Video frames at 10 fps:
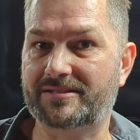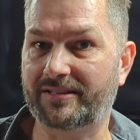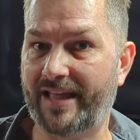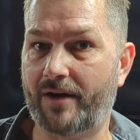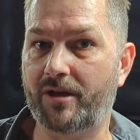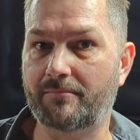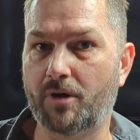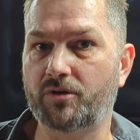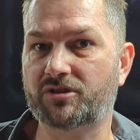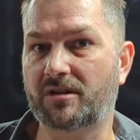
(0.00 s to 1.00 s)
that's allowing
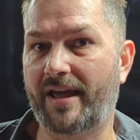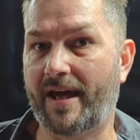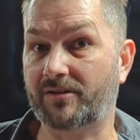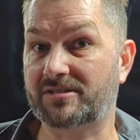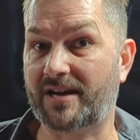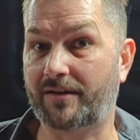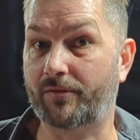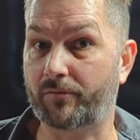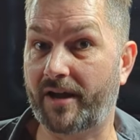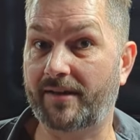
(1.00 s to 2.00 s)
motion outside
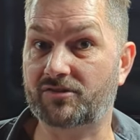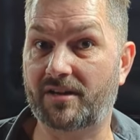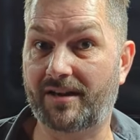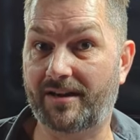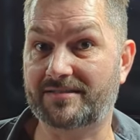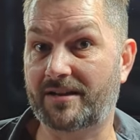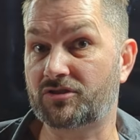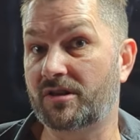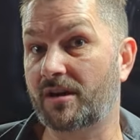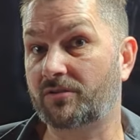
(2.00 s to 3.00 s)
of the range that it is
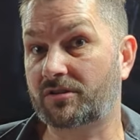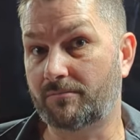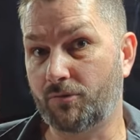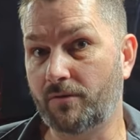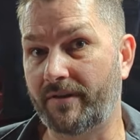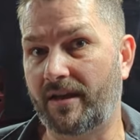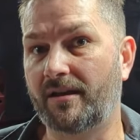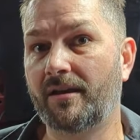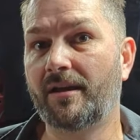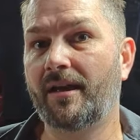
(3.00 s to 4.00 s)
engineered to move
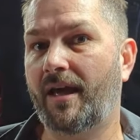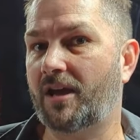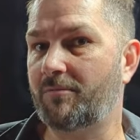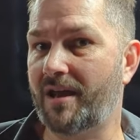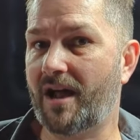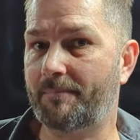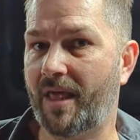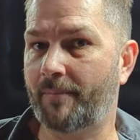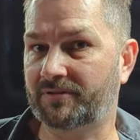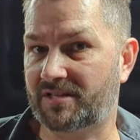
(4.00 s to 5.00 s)
in, and you may not
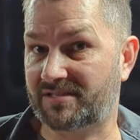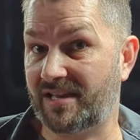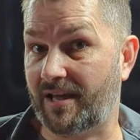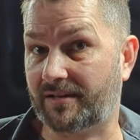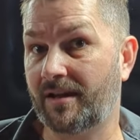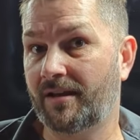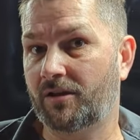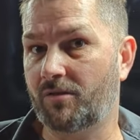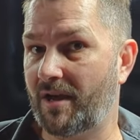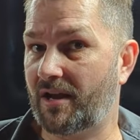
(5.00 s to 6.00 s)
be able to see it.
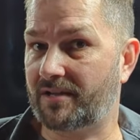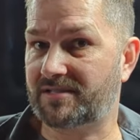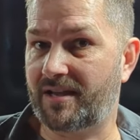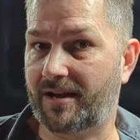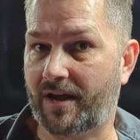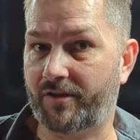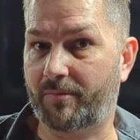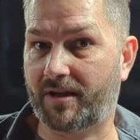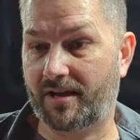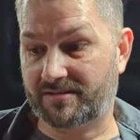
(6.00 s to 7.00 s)
You may not see it
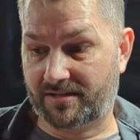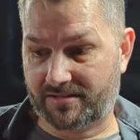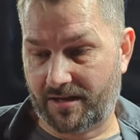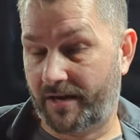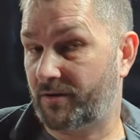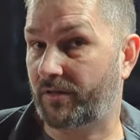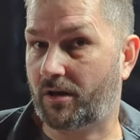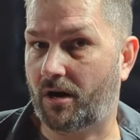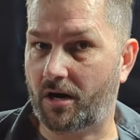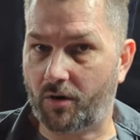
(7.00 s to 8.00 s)
either because it's under
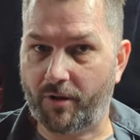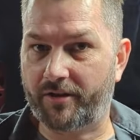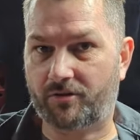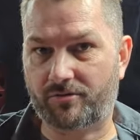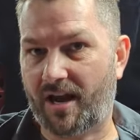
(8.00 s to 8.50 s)
the car while you're